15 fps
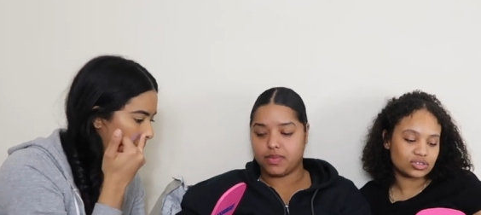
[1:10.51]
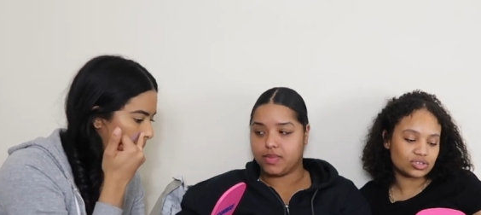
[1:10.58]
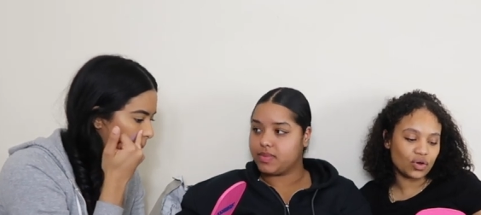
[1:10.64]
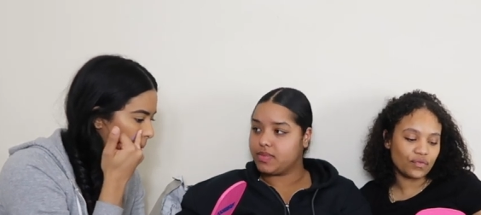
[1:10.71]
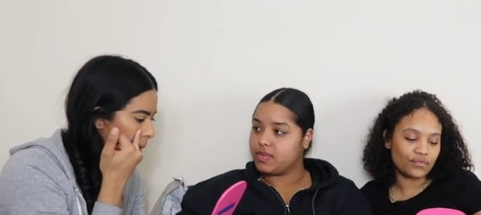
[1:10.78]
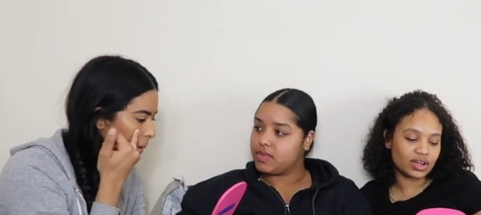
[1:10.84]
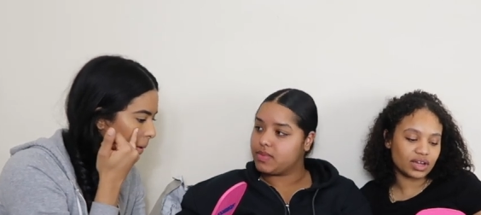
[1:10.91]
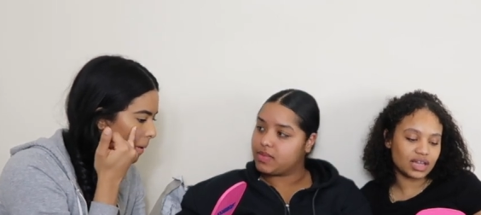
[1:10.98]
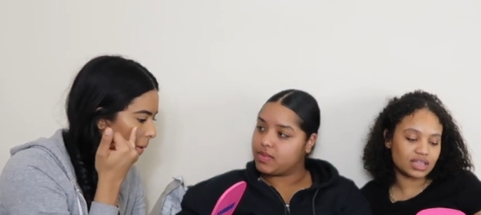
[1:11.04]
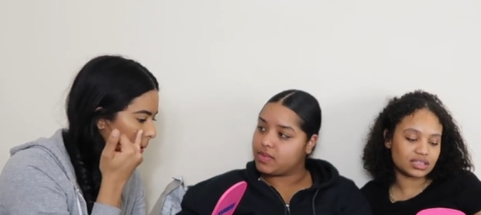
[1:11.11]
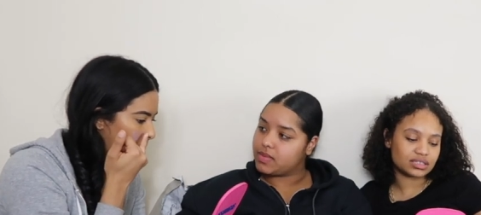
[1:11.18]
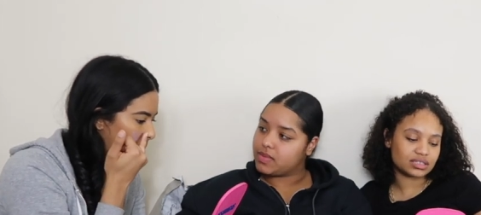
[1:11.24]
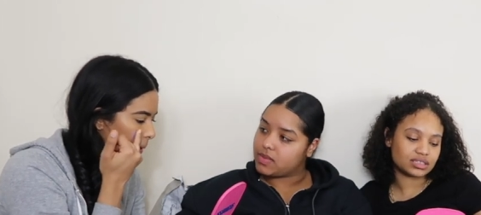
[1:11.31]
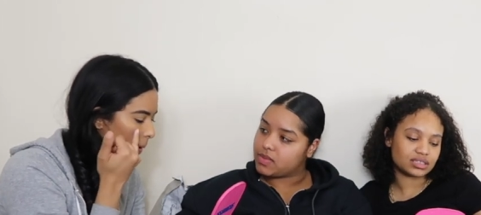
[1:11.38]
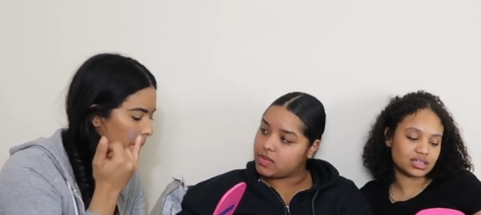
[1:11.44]
Speaker 1: don't
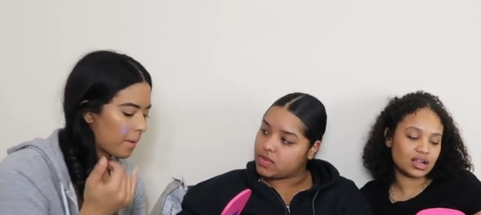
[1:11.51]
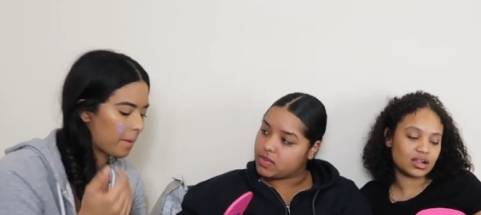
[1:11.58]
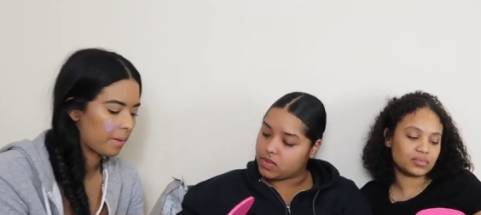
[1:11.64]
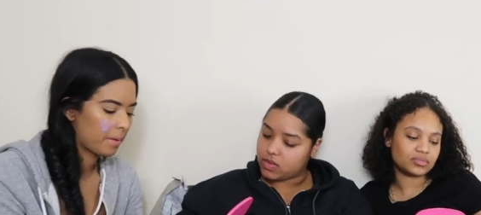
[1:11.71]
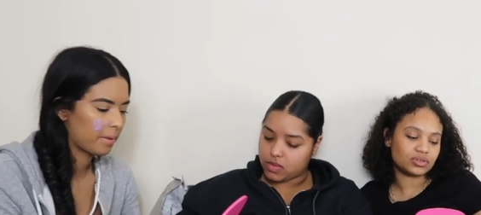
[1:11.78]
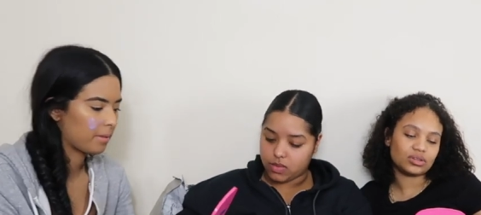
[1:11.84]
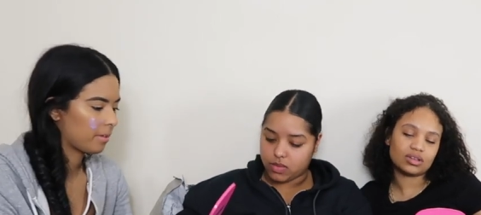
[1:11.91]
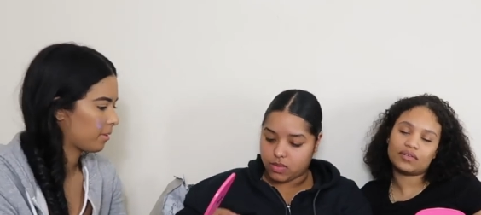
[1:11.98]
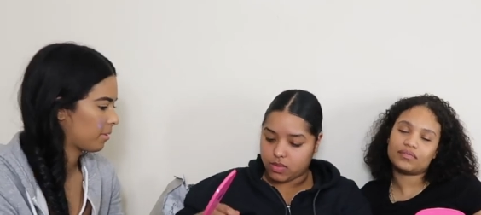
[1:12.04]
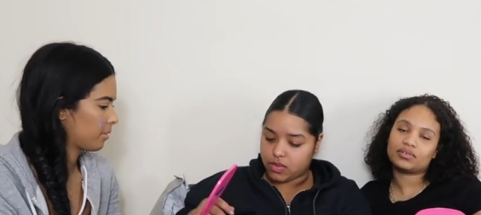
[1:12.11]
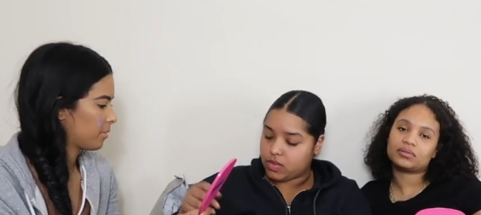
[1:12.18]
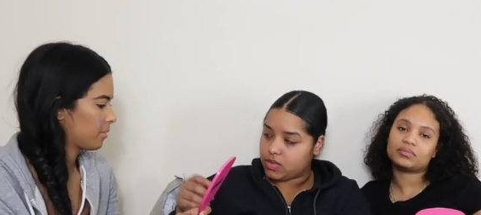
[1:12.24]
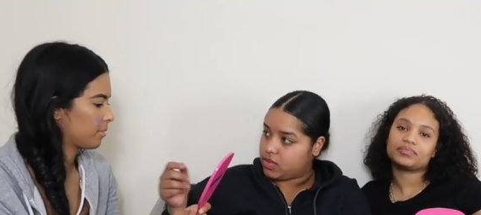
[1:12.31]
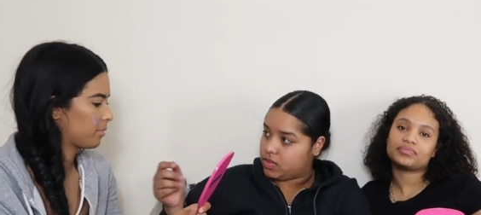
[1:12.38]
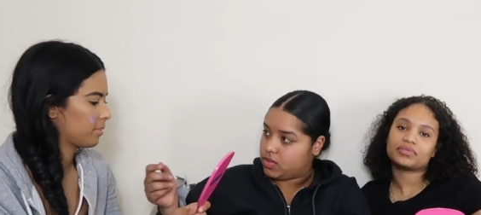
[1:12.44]
forget to tell them you love
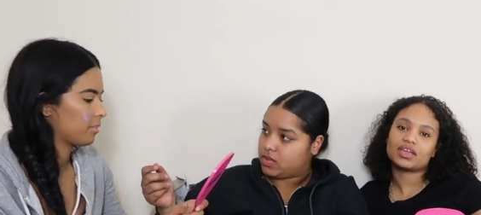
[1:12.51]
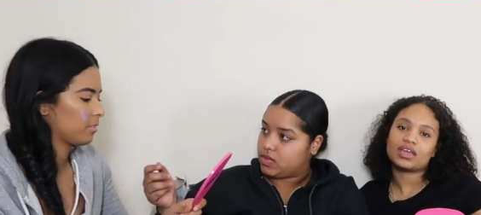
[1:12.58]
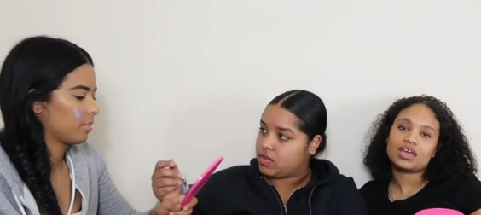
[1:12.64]
them.